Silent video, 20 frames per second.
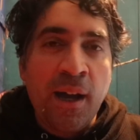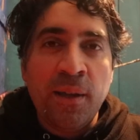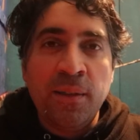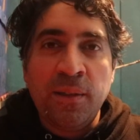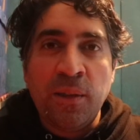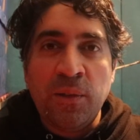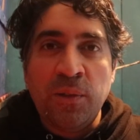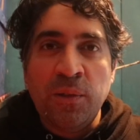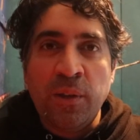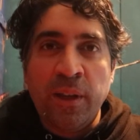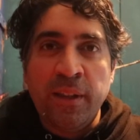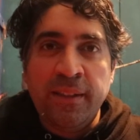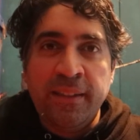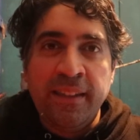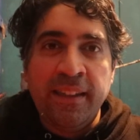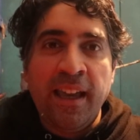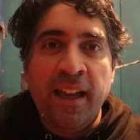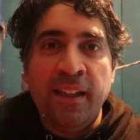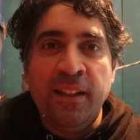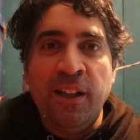So it's nice
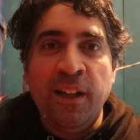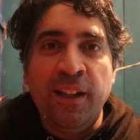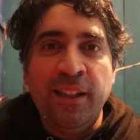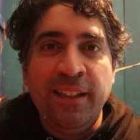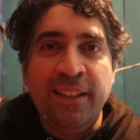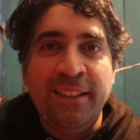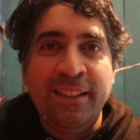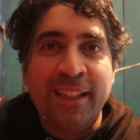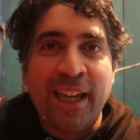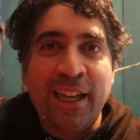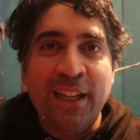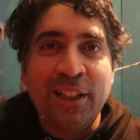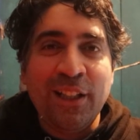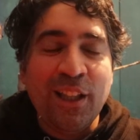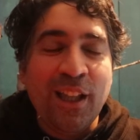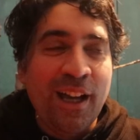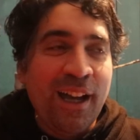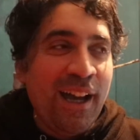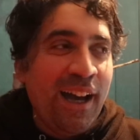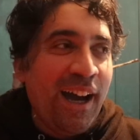to get an early
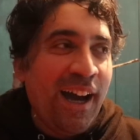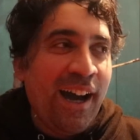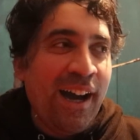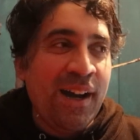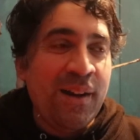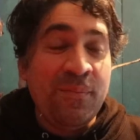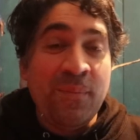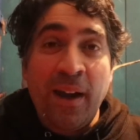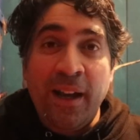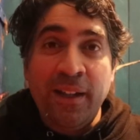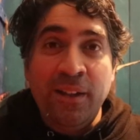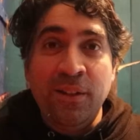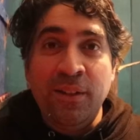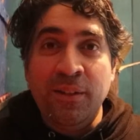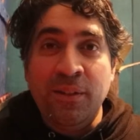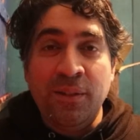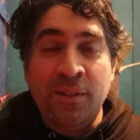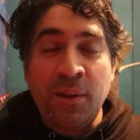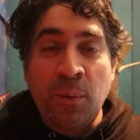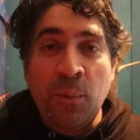sale.
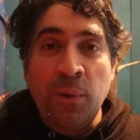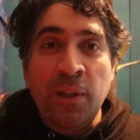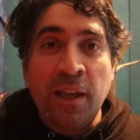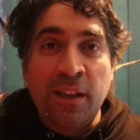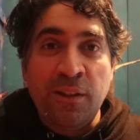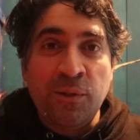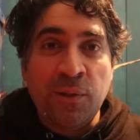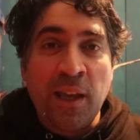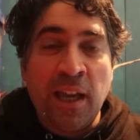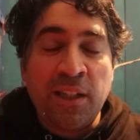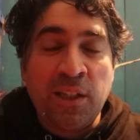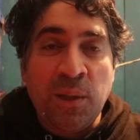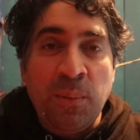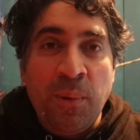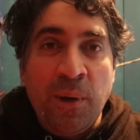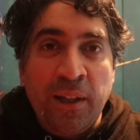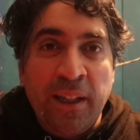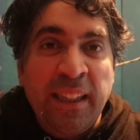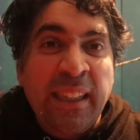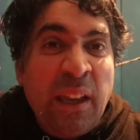Someone that was actually
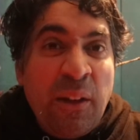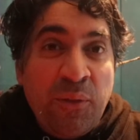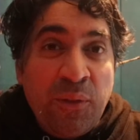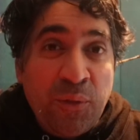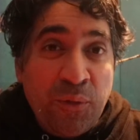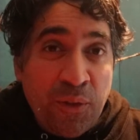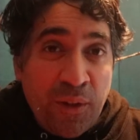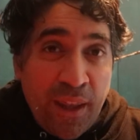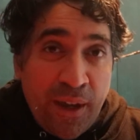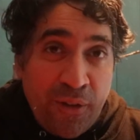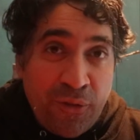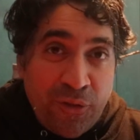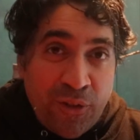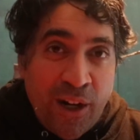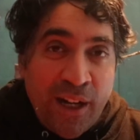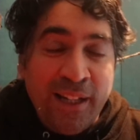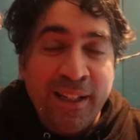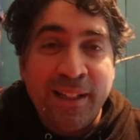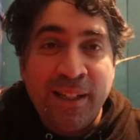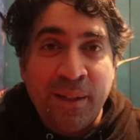buying a gift for their
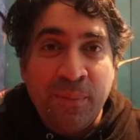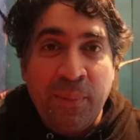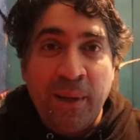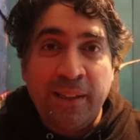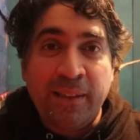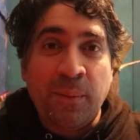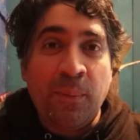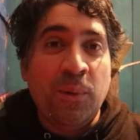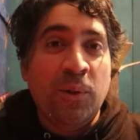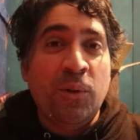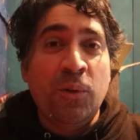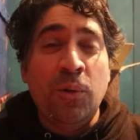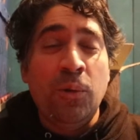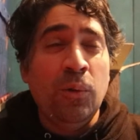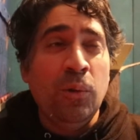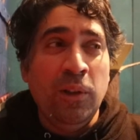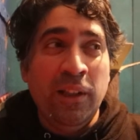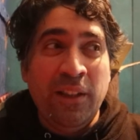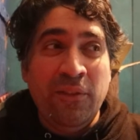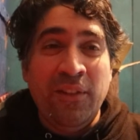friend and picked up a
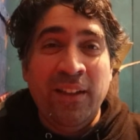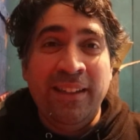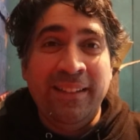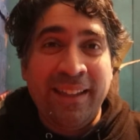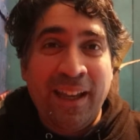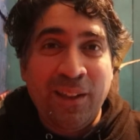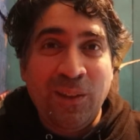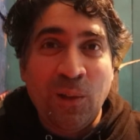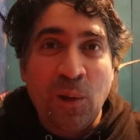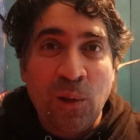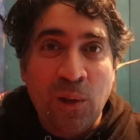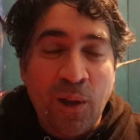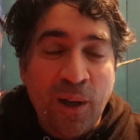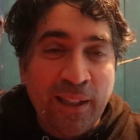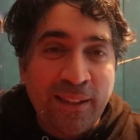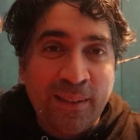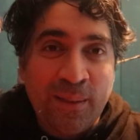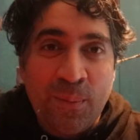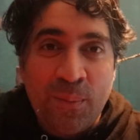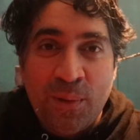cool Living Dead doll
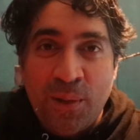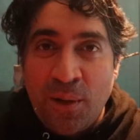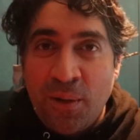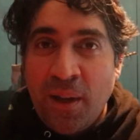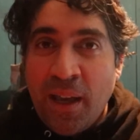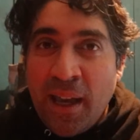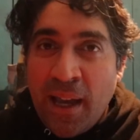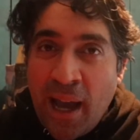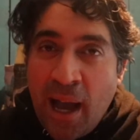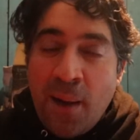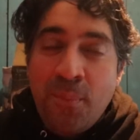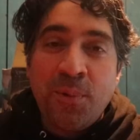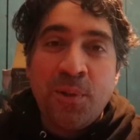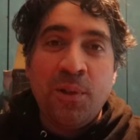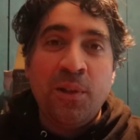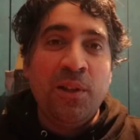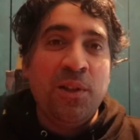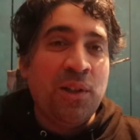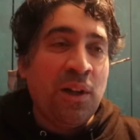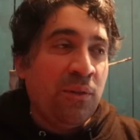item, so
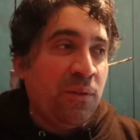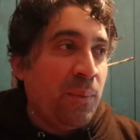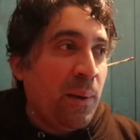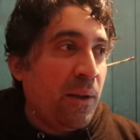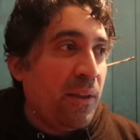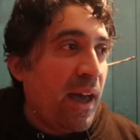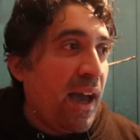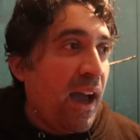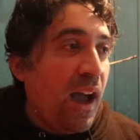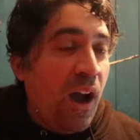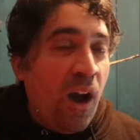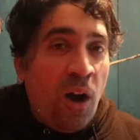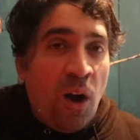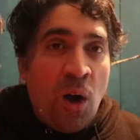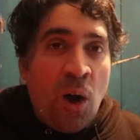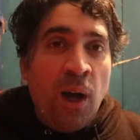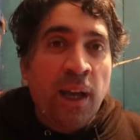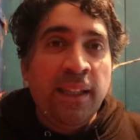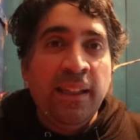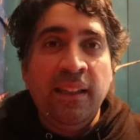absolutely chuffed about that.
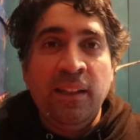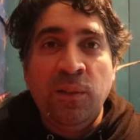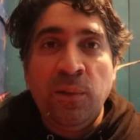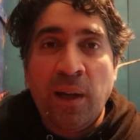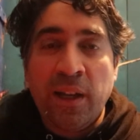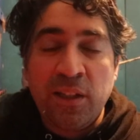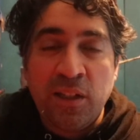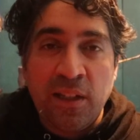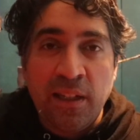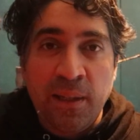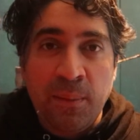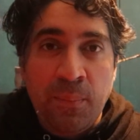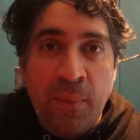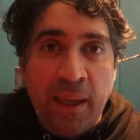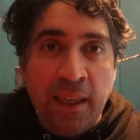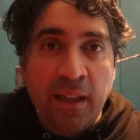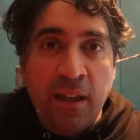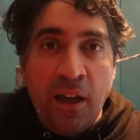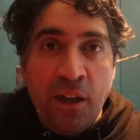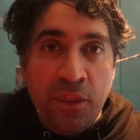I need to actually
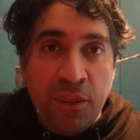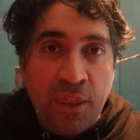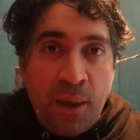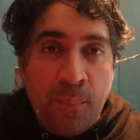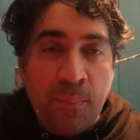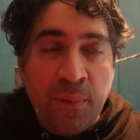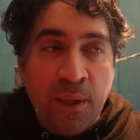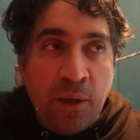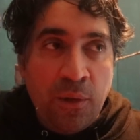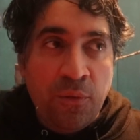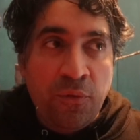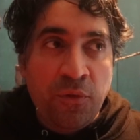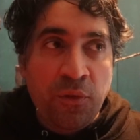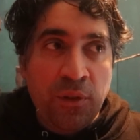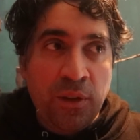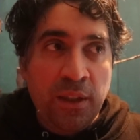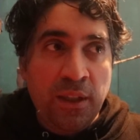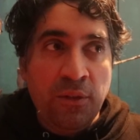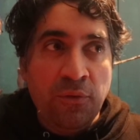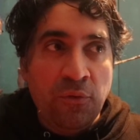make a thumbnail for
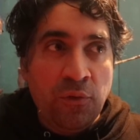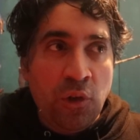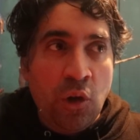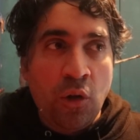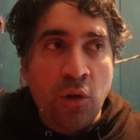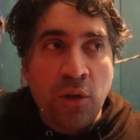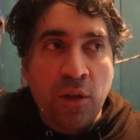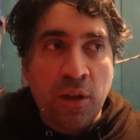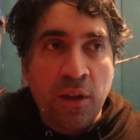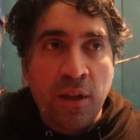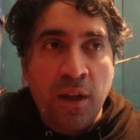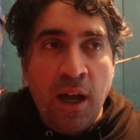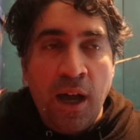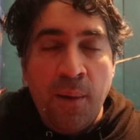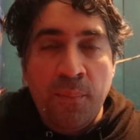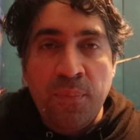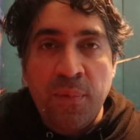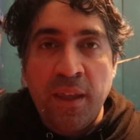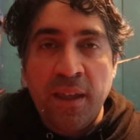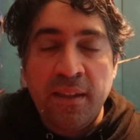the vlog
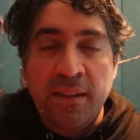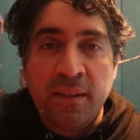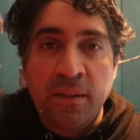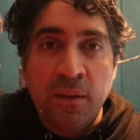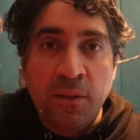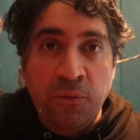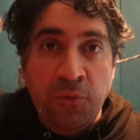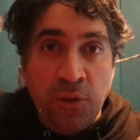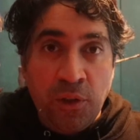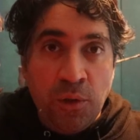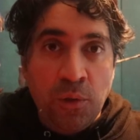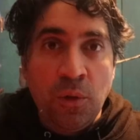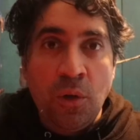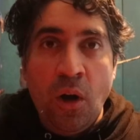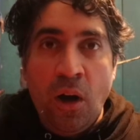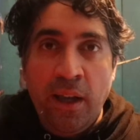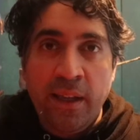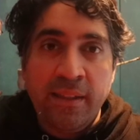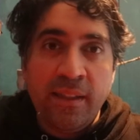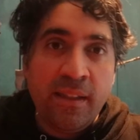that's for you
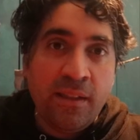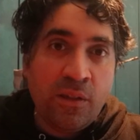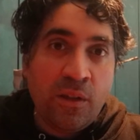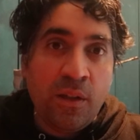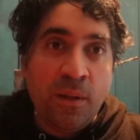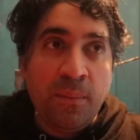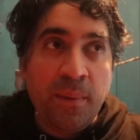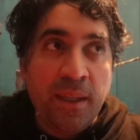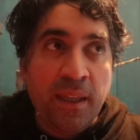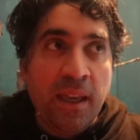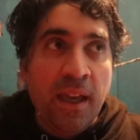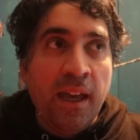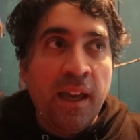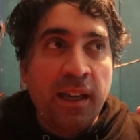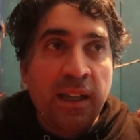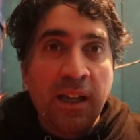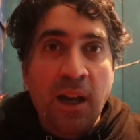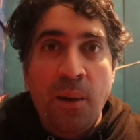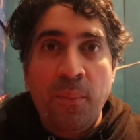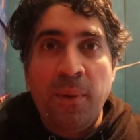guys is going to be
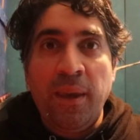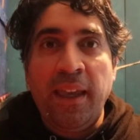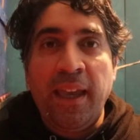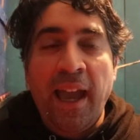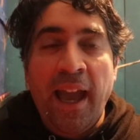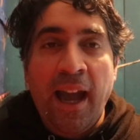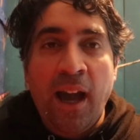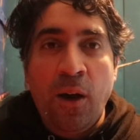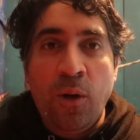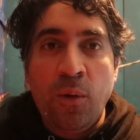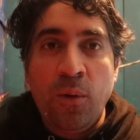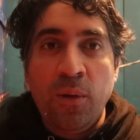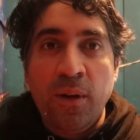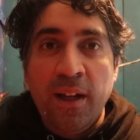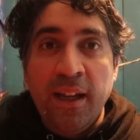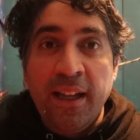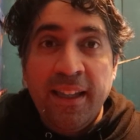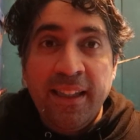coming out,